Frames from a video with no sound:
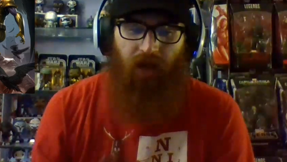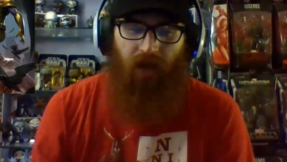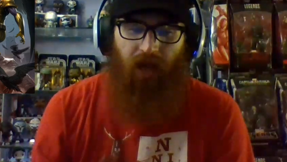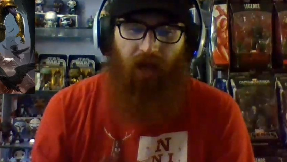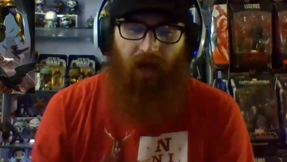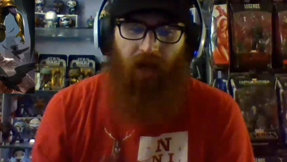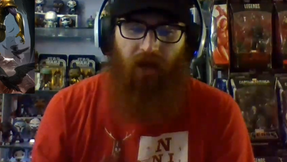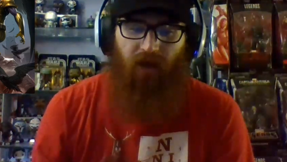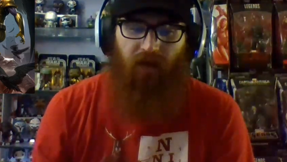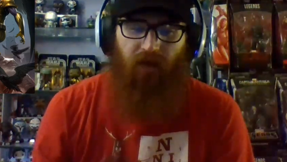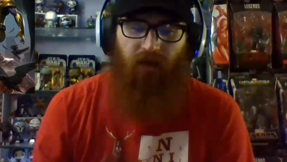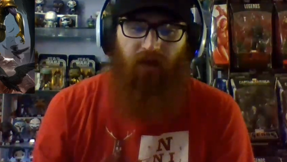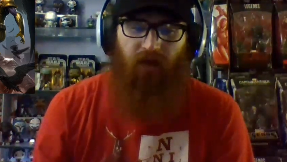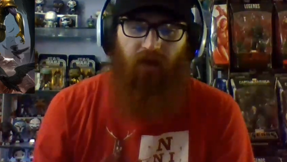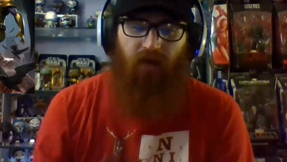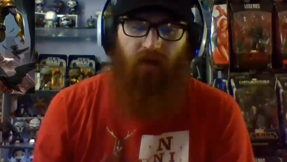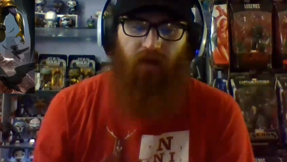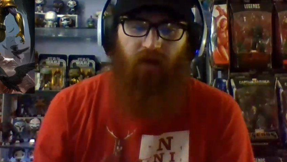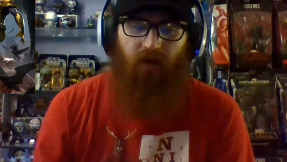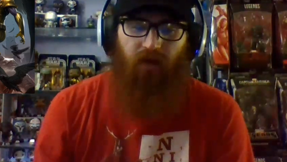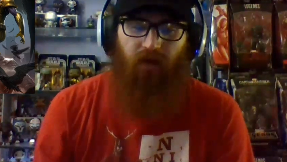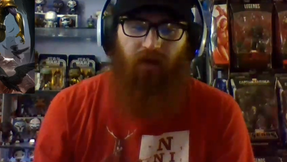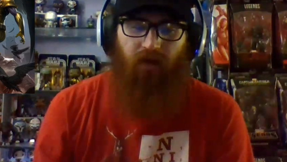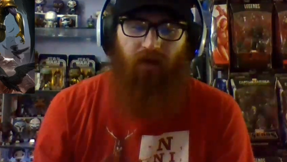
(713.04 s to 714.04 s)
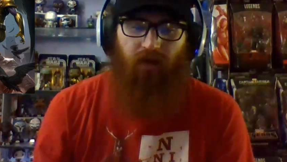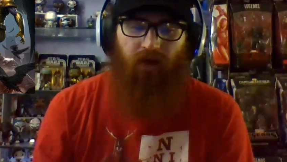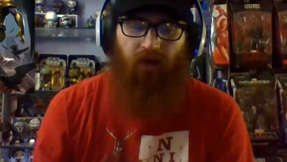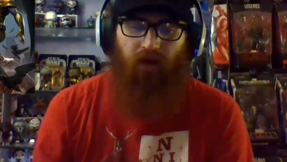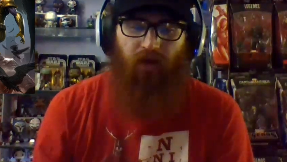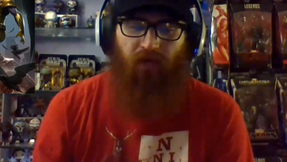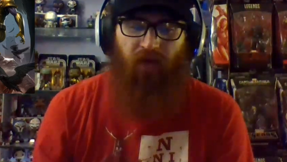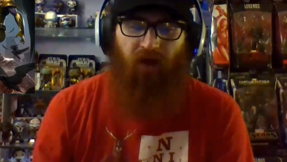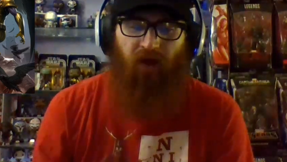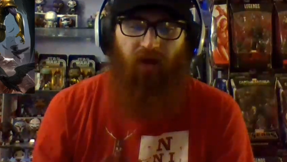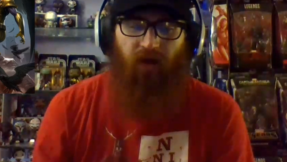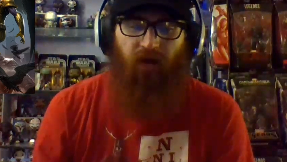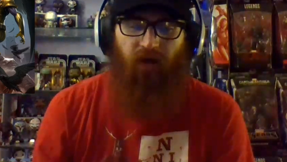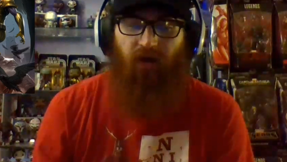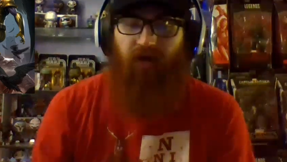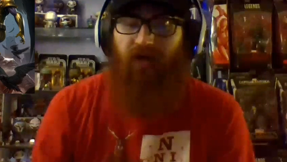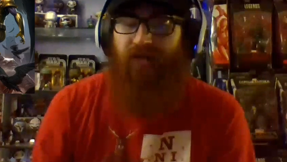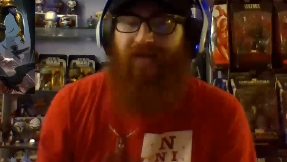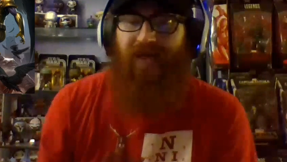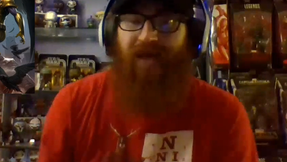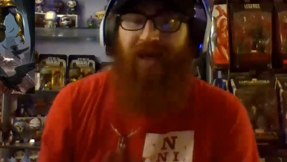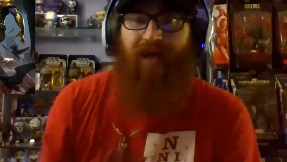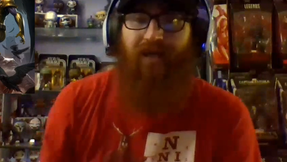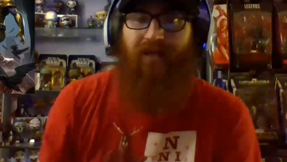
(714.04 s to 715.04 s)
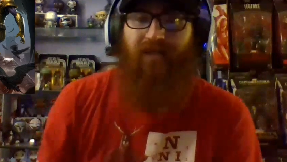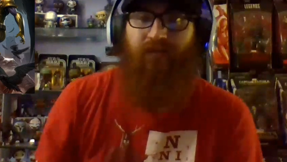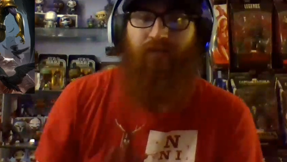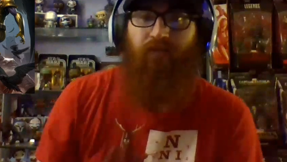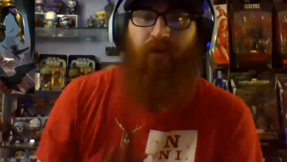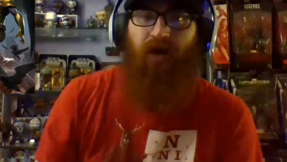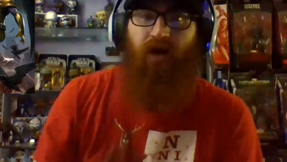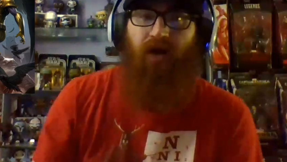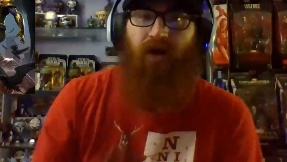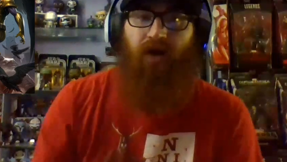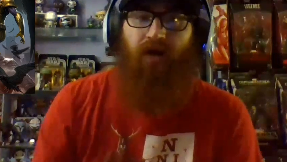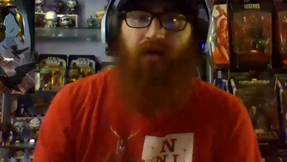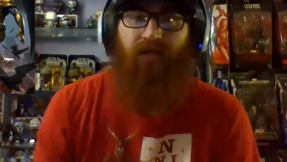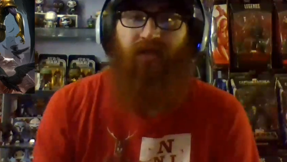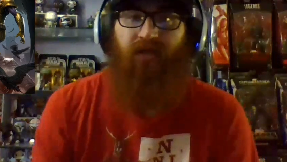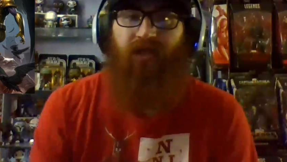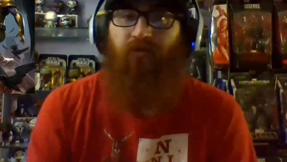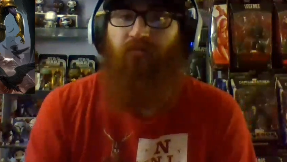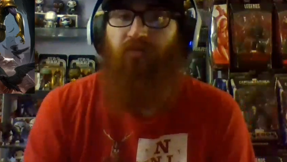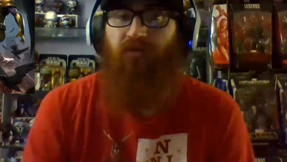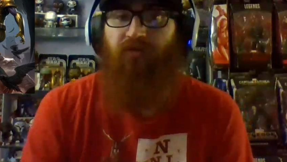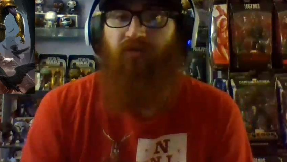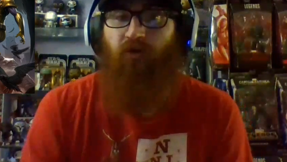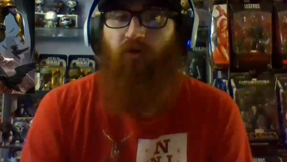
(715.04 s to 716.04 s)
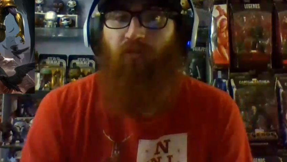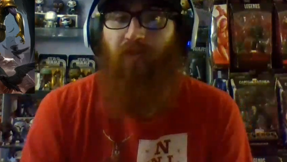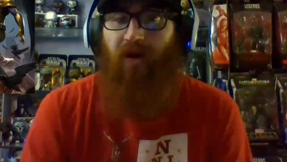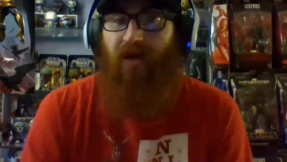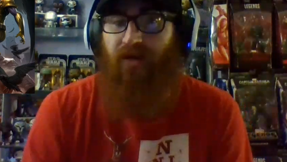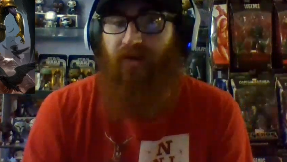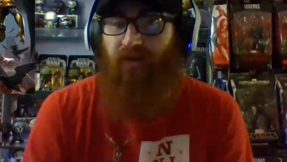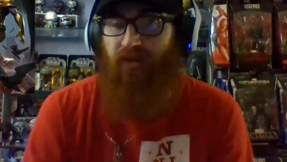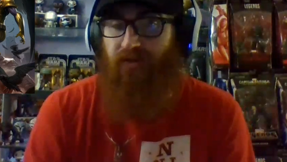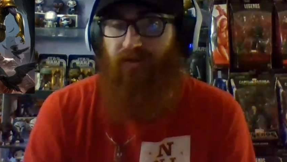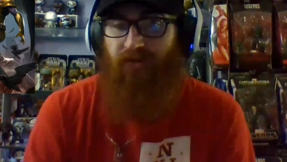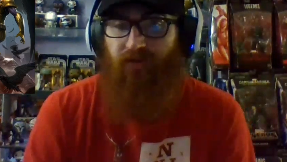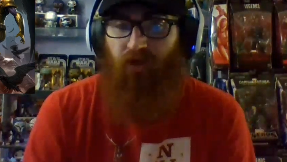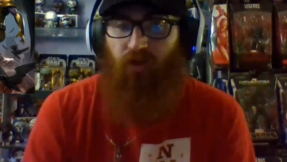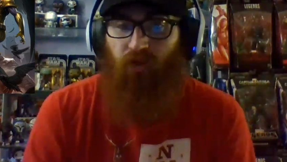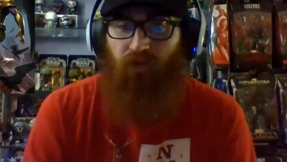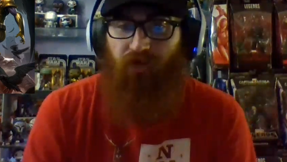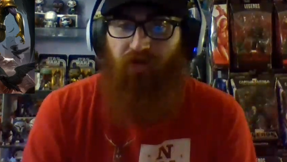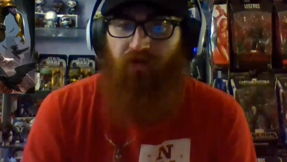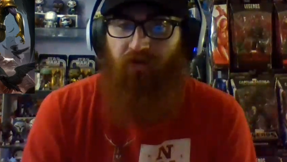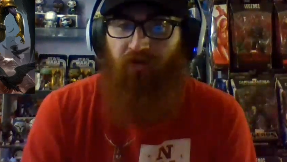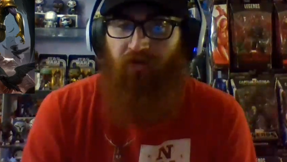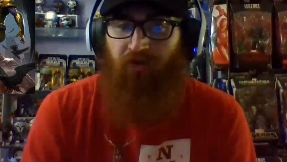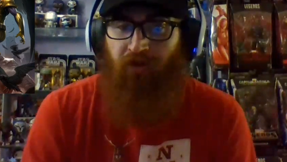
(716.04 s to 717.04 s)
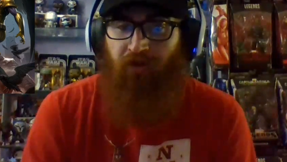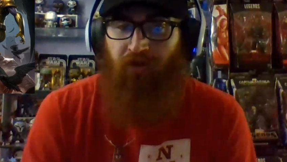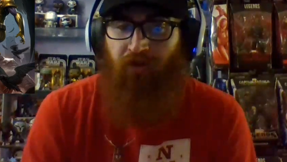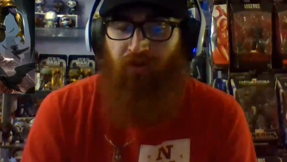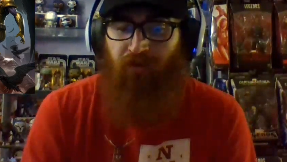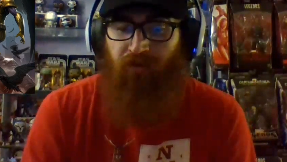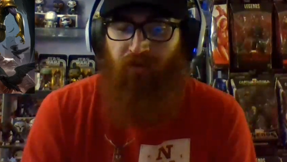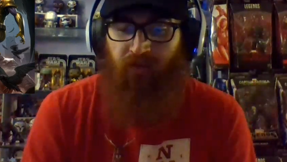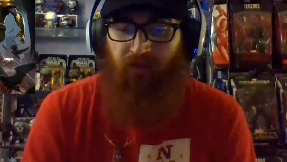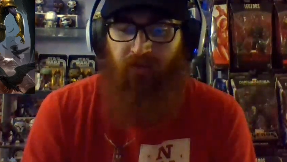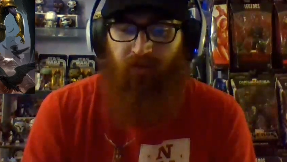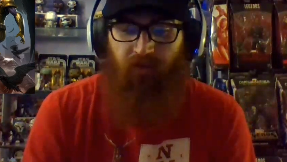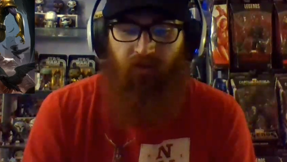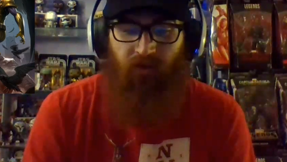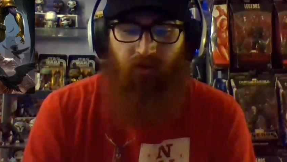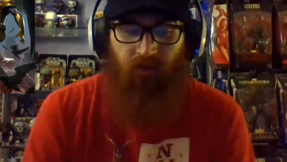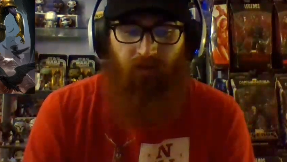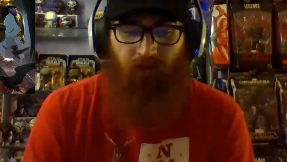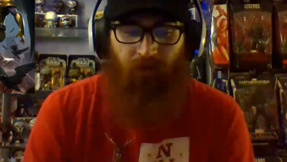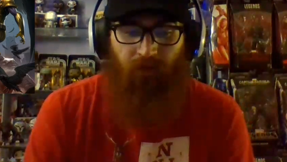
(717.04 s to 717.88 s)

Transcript: And they are attacked by some of Omega's soldier goons.